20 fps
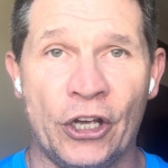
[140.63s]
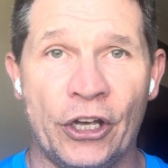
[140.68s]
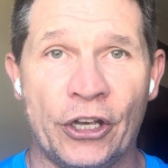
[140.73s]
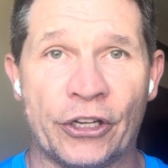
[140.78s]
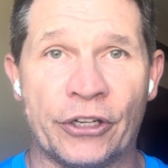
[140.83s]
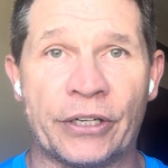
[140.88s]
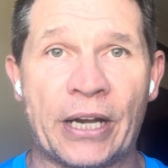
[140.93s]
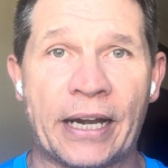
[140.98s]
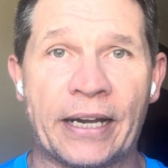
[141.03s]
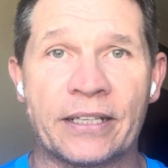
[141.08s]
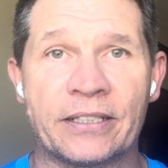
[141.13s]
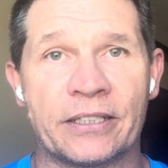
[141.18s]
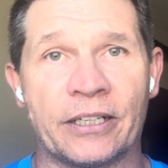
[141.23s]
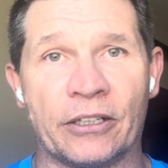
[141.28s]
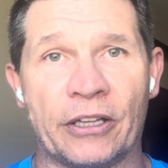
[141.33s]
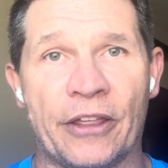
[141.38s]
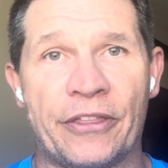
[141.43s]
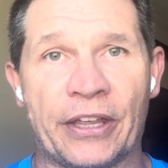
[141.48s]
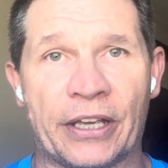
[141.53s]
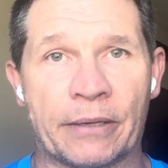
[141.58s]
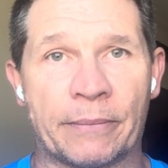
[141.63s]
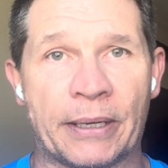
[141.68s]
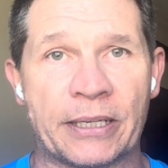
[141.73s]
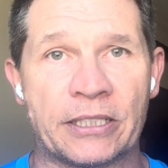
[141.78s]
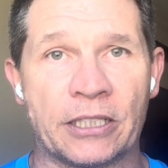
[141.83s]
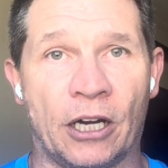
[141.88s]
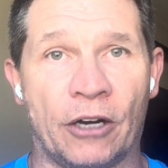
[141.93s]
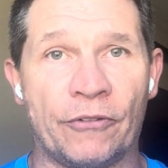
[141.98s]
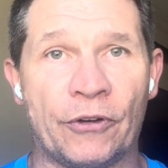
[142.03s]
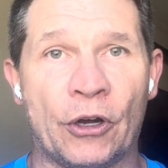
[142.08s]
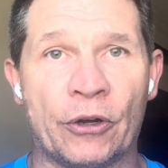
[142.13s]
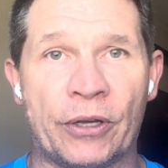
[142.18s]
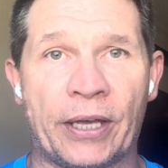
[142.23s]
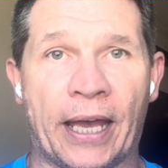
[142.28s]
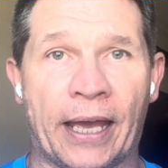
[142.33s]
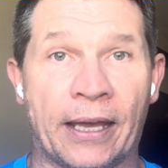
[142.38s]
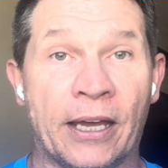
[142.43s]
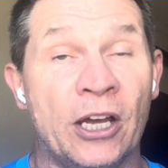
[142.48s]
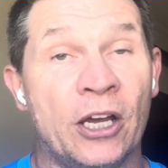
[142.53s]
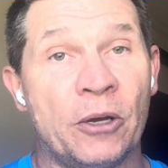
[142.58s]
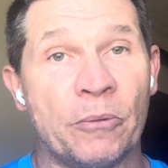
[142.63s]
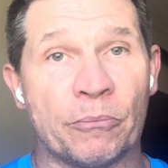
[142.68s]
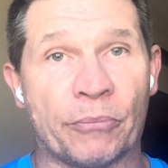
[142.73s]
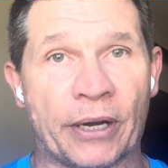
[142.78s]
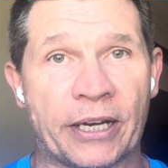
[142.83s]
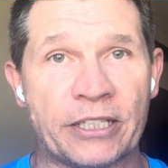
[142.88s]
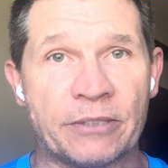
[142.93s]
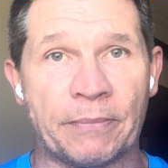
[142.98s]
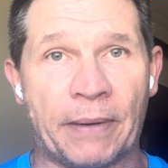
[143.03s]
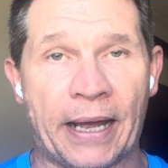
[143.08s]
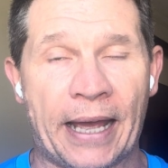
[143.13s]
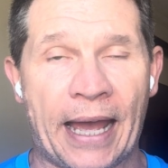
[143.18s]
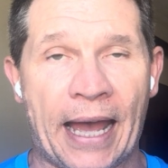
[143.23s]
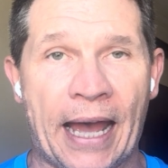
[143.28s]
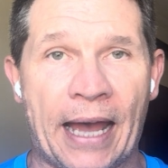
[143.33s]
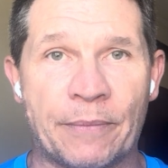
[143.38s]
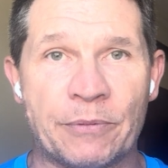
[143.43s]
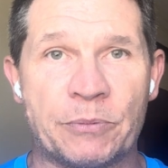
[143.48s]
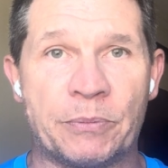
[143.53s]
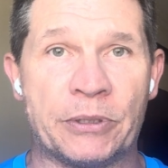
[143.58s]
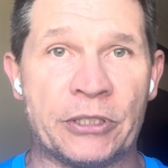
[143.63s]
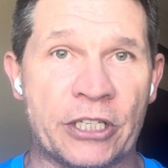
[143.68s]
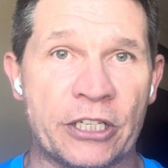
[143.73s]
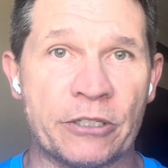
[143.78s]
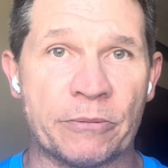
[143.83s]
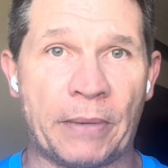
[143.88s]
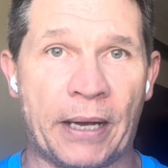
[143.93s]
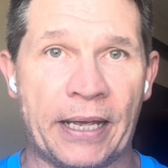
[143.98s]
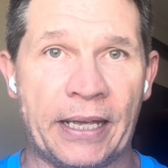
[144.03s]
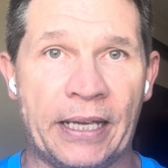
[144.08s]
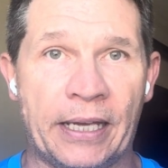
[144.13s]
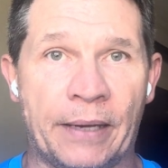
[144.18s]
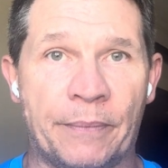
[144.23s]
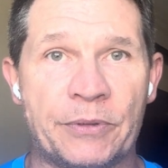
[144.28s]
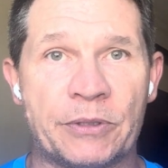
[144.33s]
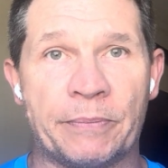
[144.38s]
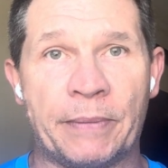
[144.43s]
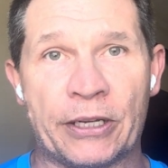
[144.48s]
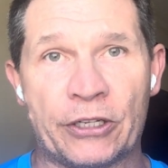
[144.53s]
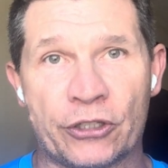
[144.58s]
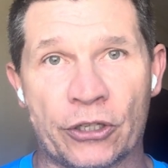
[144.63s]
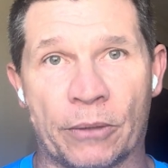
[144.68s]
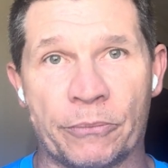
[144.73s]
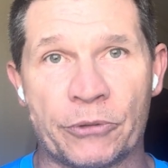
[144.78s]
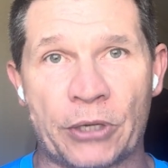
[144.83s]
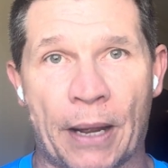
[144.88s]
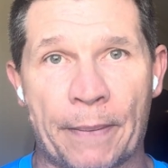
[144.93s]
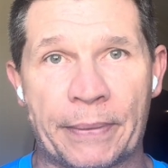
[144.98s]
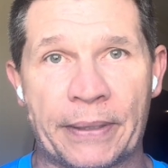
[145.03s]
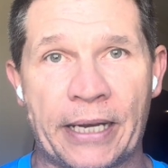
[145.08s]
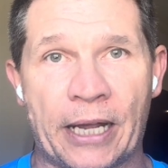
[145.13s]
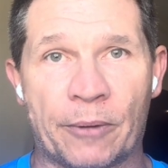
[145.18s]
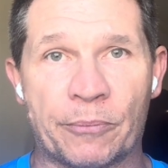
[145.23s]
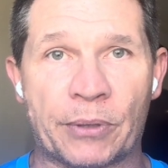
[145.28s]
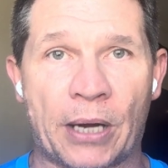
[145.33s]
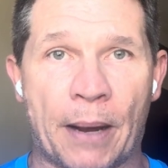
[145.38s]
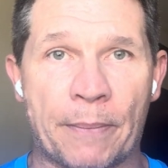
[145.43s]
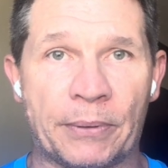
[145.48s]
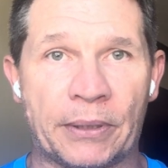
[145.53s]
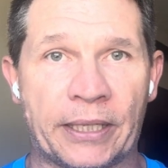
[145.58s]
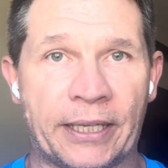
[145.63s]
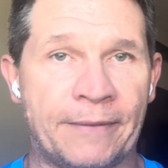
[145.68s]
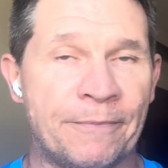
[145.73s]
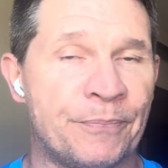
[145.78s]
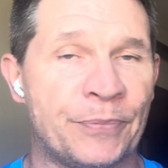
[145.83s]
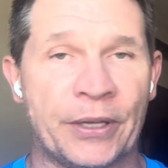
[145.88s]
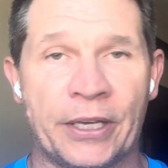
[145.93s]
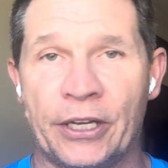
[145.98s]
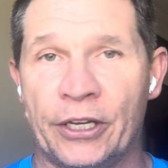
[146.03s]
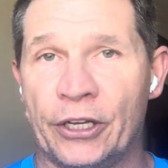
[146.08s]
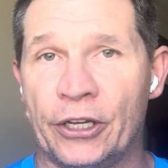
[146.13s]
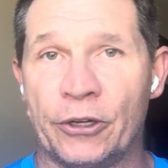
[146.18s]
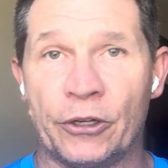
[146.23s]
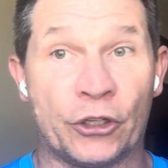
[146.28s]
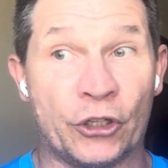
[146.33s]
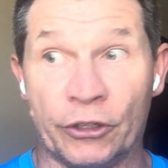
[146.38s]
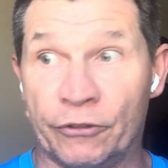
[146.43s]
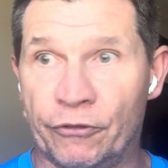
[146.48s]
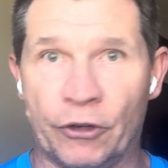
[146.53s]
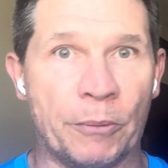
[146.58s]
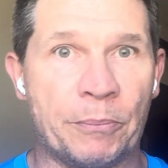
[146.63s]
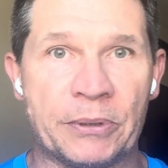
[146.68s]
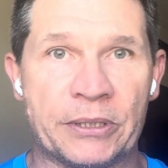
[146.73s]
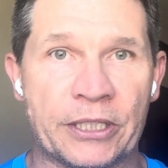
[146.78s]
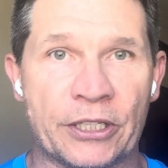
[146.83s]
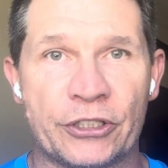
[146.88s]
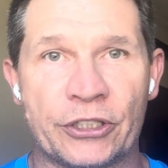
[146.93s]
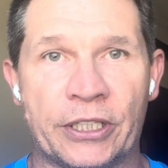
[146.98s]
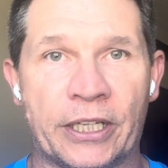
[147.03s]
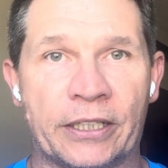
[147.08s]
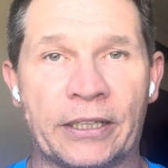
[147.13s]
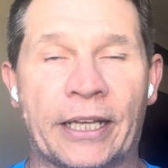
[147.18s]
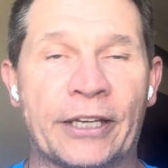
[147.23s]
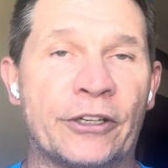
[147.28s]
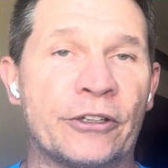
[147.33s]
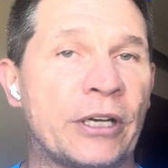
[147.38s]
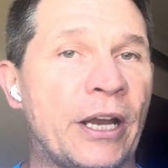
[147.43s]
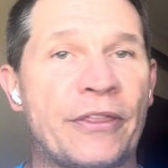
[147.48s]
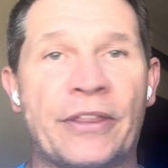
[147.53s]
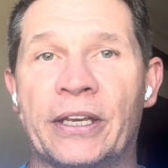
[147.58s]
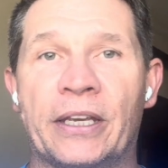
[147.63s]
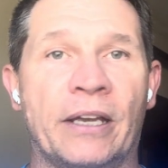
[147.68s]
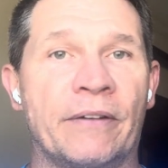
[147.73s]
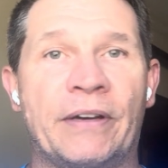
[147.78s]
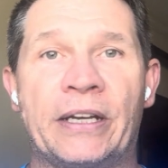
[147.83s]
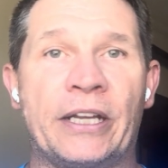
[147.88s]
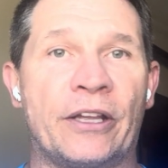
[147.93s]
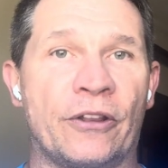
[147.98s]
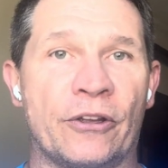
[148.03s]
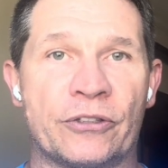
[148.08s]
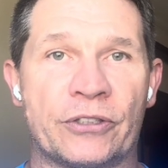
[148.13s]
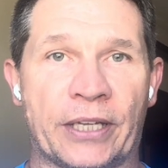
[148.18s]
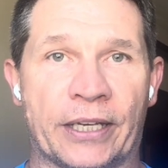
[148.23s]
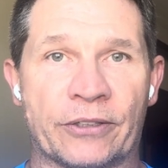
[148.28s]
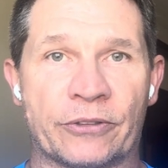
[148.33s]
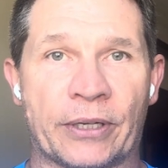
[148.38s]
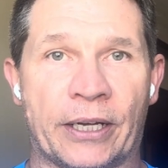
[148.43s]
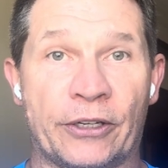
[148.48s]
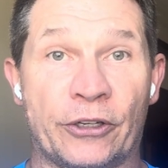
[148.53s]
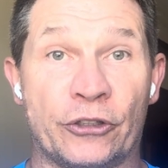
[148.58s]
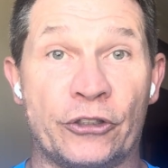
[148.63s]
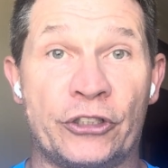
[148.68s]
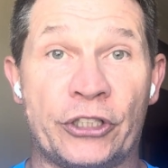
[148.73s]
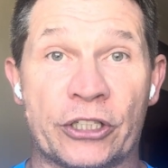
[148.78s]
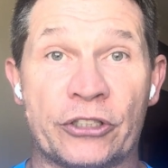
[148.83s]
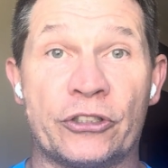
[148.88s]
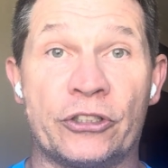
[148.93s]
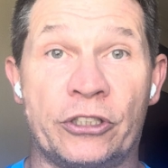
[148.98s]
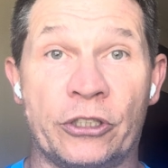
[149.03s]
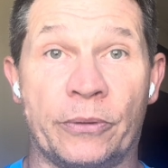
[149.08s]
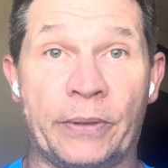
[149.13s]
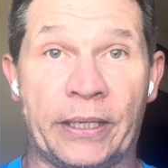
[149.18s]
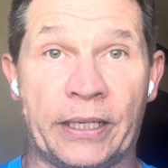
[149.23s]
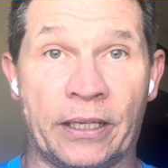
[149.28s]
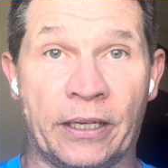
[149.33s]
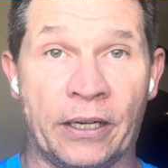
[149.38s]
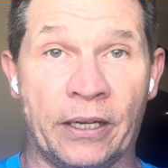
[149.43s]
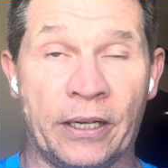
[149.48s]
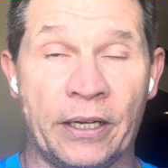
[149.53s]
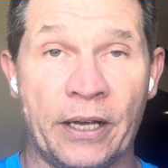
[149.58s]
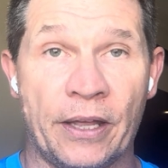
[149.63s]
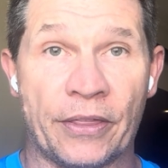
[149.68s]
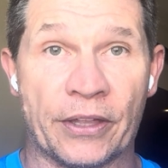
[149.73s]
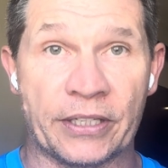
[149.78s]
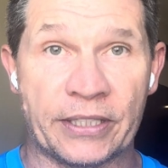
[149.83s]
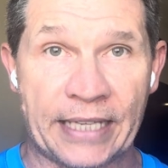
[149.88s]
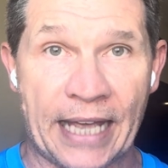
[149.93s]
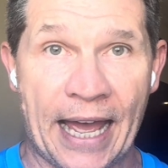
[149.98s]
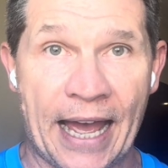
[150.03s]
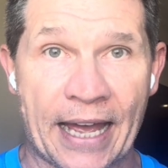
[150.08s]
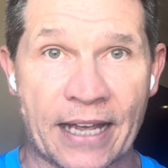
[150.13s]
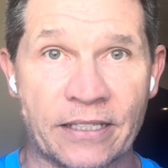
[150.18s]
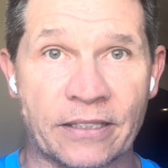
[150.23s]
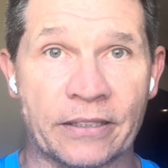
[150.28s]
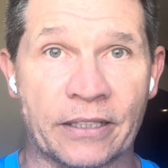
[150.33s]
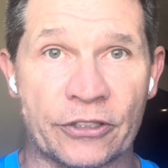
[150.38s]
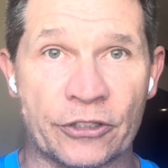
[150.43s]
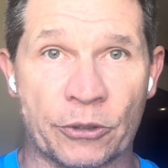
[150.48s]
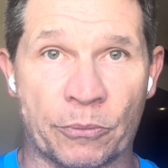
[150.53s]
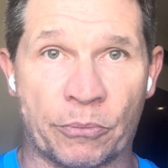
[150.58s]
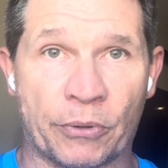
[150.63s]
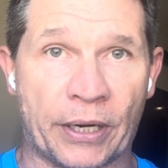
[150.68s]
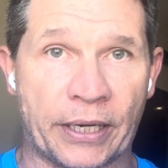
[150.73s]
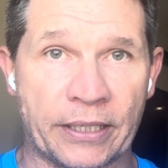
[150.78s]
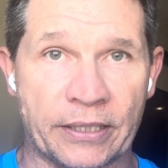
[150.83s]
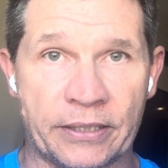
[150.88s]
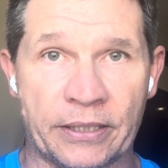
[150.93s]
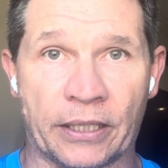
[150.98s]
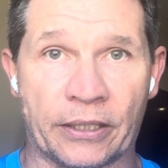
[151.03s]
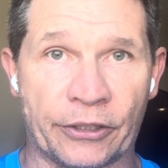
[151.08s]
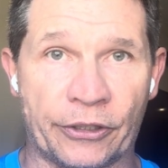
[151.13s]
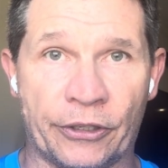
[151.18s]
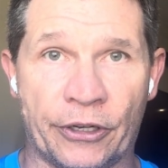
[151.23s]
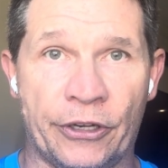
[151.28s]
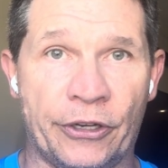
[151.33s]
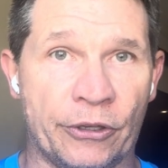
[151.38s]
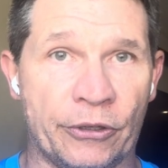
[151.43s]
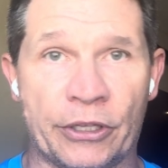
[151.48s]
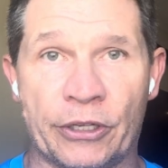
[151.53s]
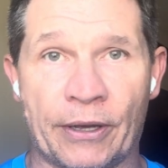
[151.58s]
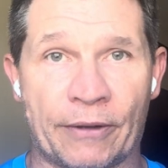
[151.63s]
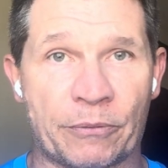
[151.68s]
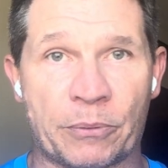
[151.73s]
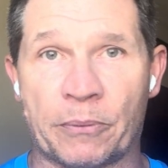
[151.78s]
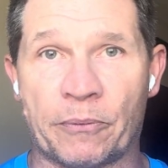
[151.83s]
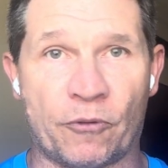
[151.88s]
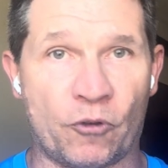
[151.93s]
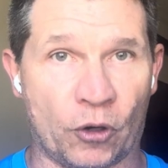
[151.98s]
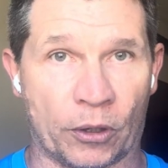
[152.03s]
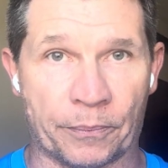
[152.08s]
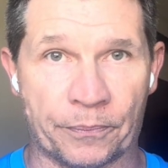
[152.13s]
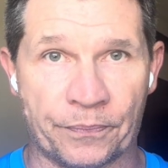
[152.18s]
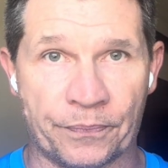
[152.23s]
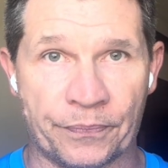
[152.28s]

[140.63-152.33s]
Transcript: You're not necessarily thinking to myself, okay, brace my abs, position my hips, make sure I'm dropping down properly, good foot positioning. Like, you're not thinking of any of those things, right? You're just doing the task that your brain is telling you to do that you have to perform.